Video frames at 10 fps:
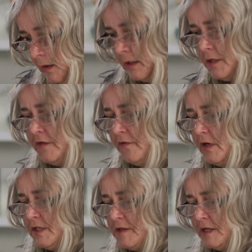let's
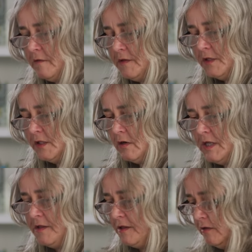find ourselves a
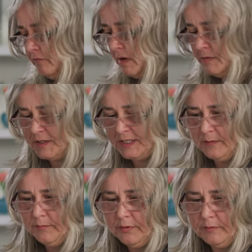nice rubber
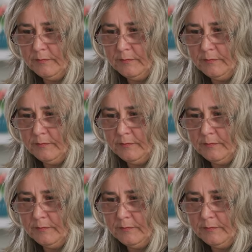stamp.